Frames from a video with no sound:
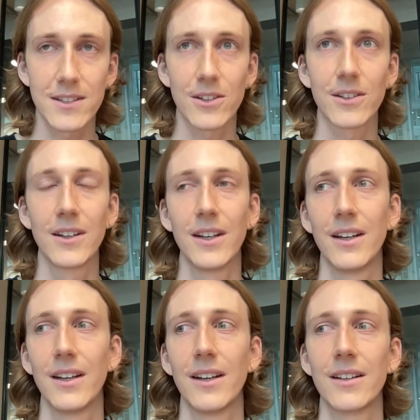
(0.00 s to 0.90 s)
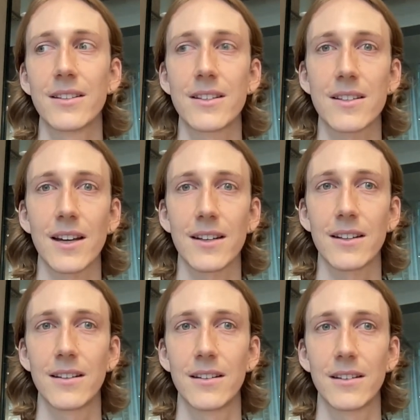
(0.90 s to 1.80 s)
So
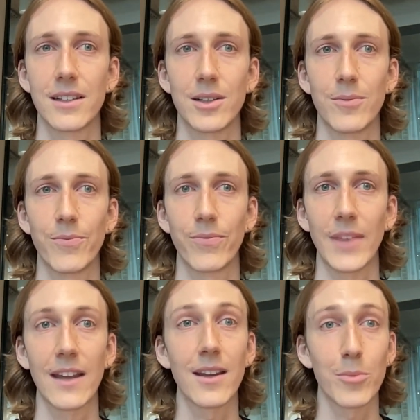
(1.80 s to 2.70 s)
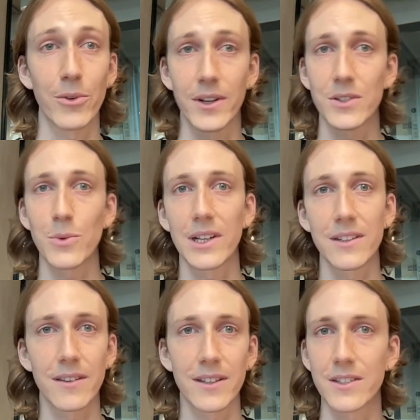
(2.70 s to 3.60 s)
decided at that point as
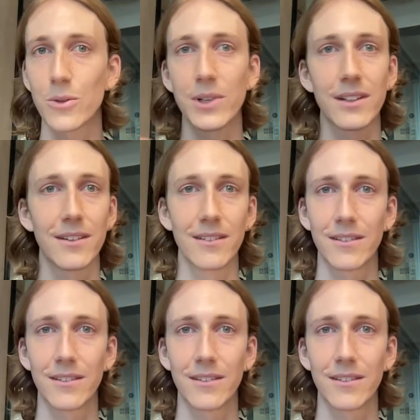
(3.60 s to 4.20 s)
well, the Squid,